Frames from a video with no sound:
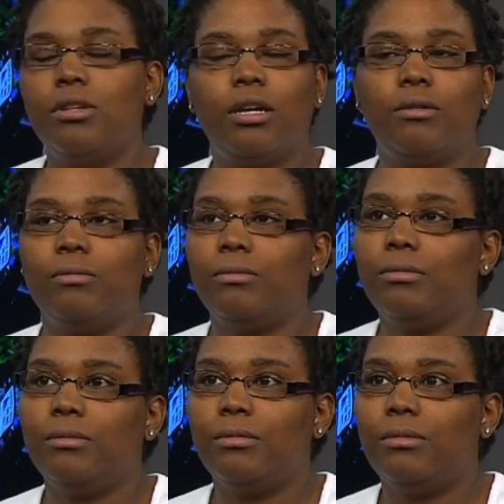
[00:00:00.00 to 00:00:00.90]
No.
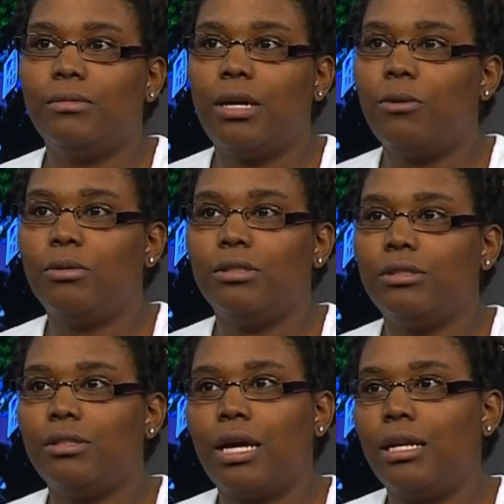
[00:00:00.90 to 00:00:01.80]
I was
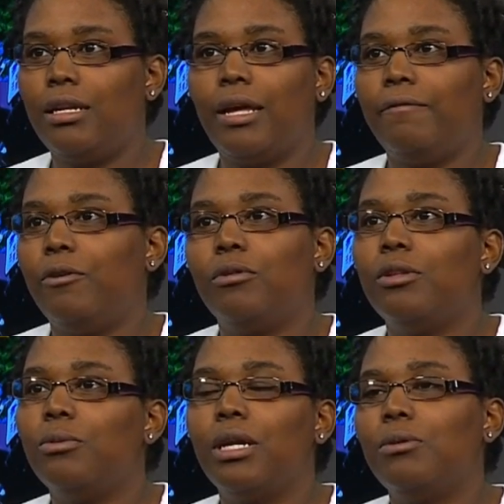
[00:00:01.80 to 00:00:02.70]
I didn't have no
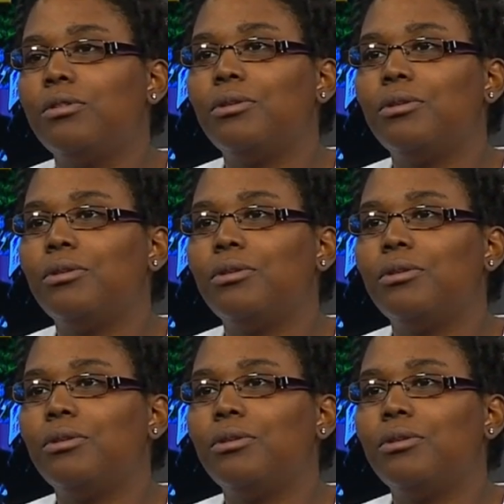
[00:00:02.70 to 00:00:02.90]
clue what I was